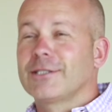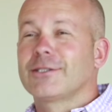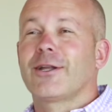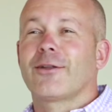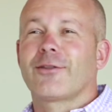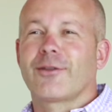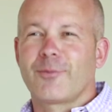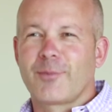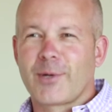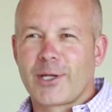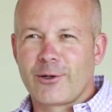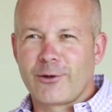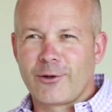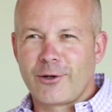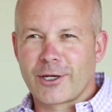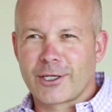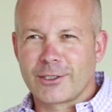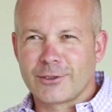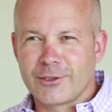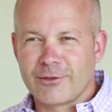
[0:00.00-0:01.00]
nothing better I
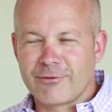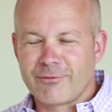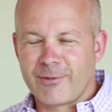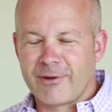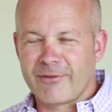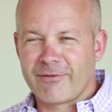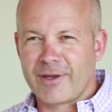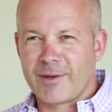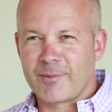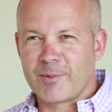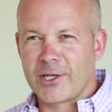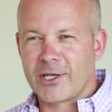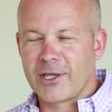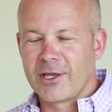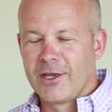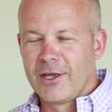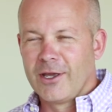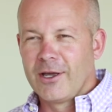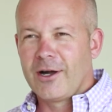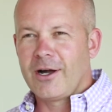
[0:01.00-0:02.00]
can do for my family.
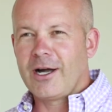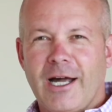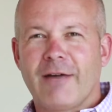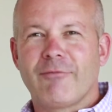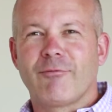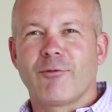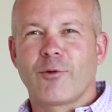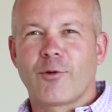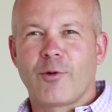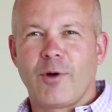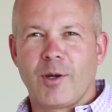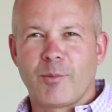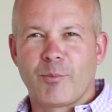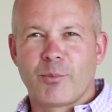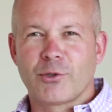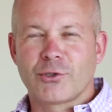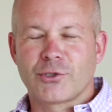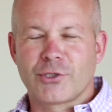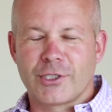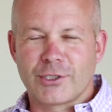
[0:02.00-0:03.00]
I haven't quite
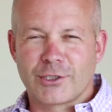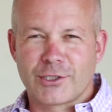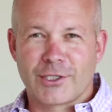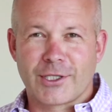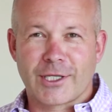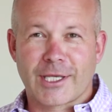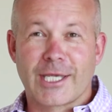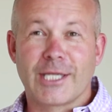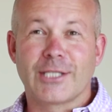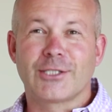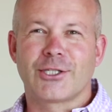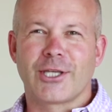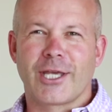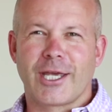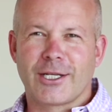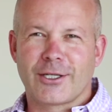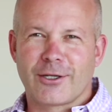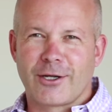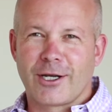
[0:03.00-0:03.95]
pushed it to the kids yet.